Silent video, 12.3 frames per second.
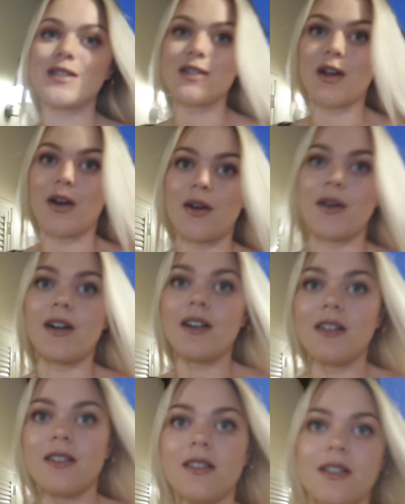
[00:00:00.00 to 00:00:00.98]
So,
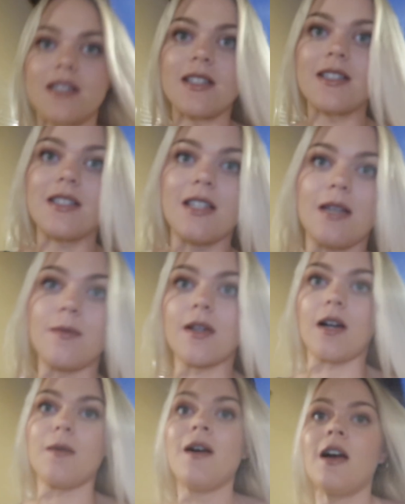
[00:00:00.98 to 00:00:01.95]
oh, is it steamed
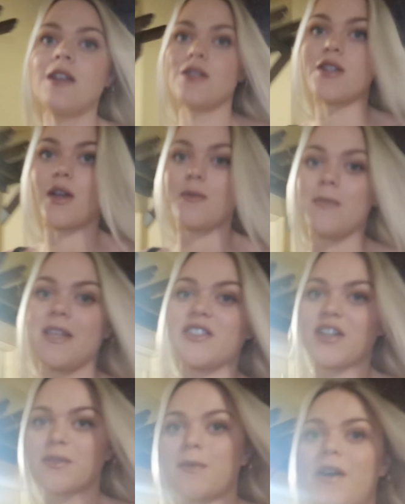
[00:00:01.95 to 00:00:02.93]
up? So me and
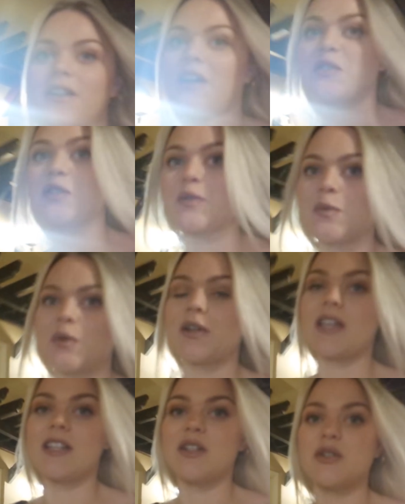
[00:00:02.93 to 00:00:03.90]
Jasper are now just
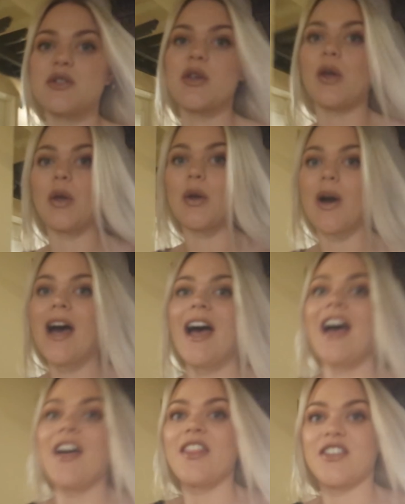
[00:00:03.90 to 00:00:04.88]
walking to
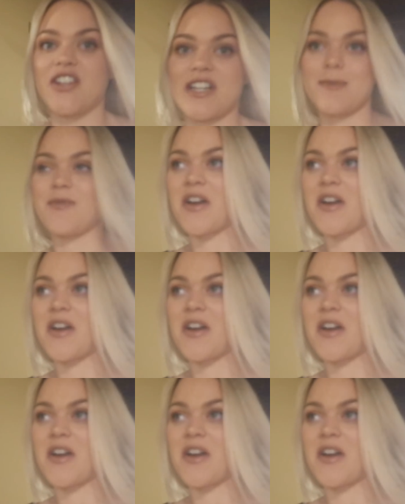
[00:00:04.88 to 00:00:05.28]
the Jasmine